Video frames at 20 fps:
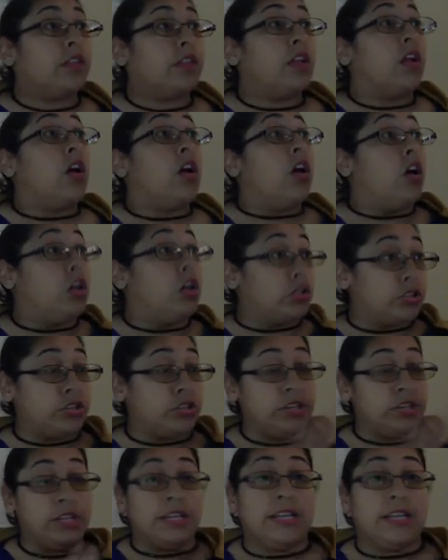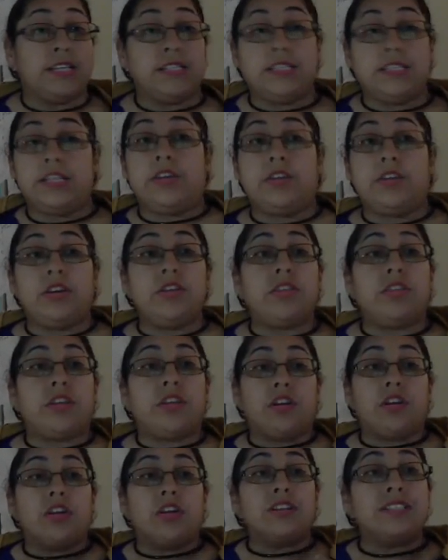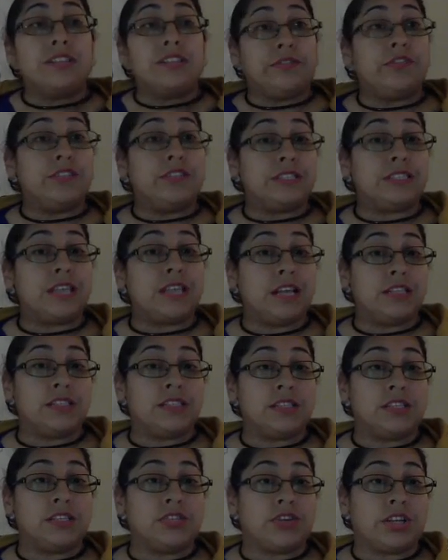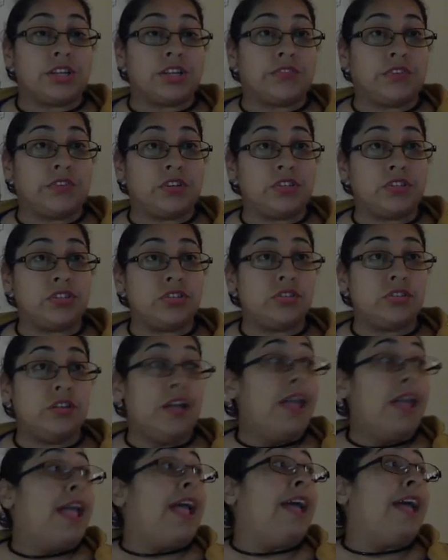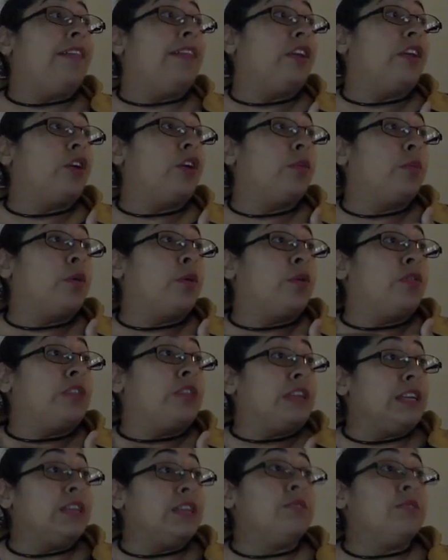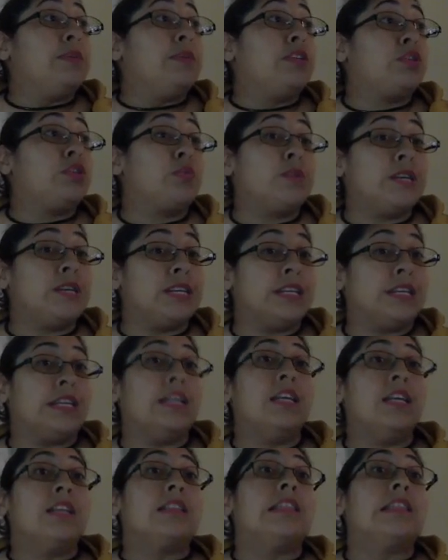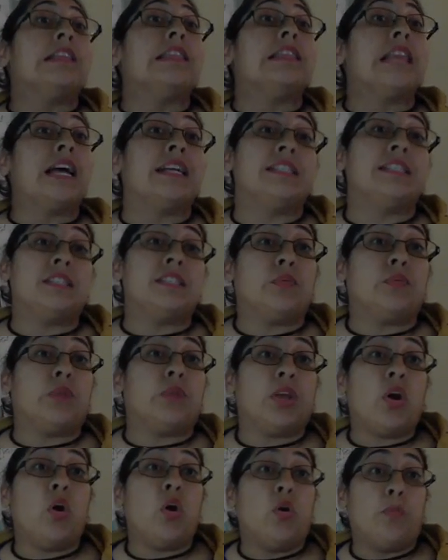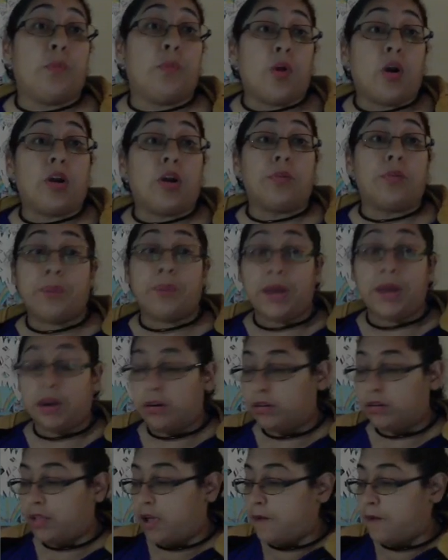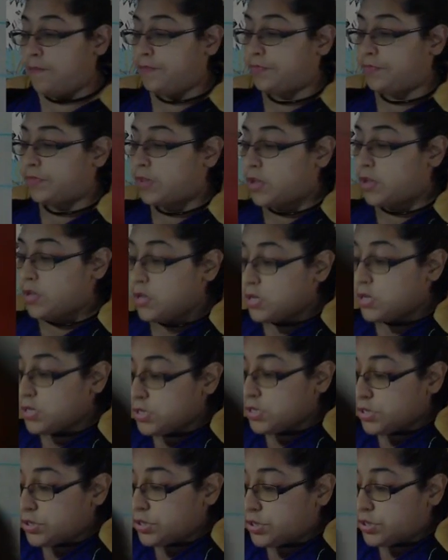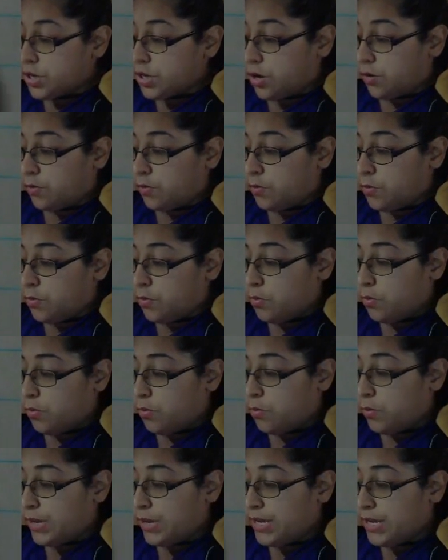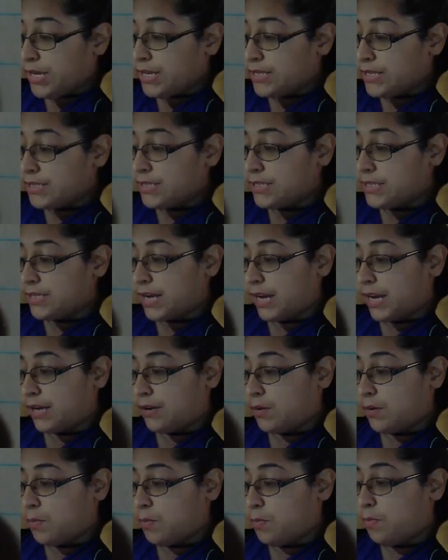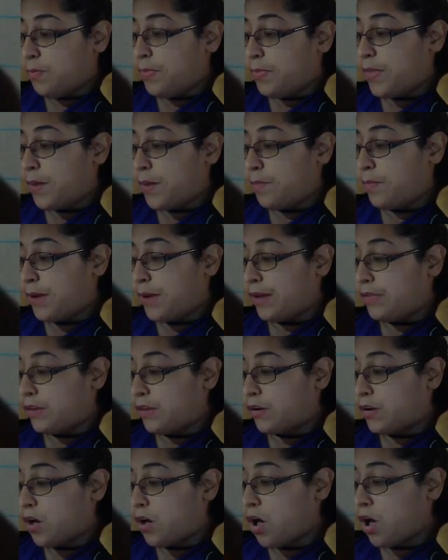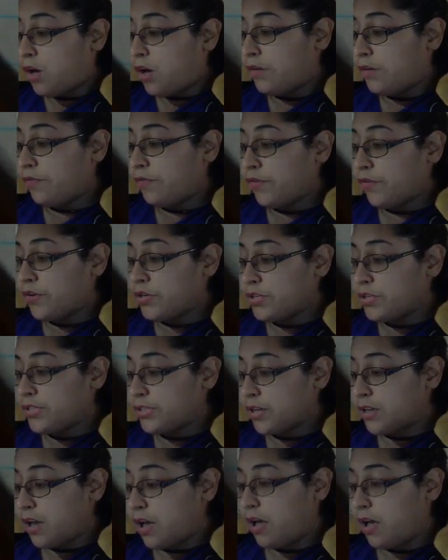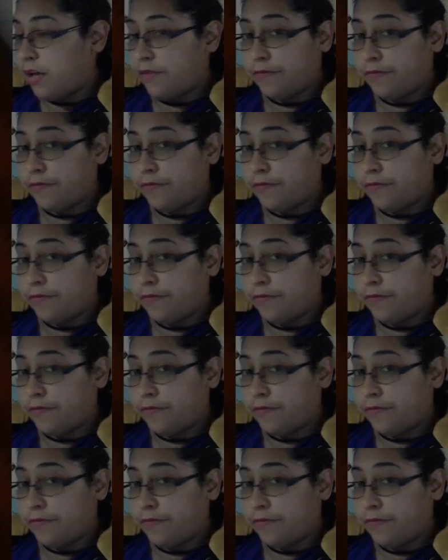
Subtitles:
Alternate interior, they're on different sides of the transversal, and they are both in between the lines that we hope are parallel. So we can state that by the converse of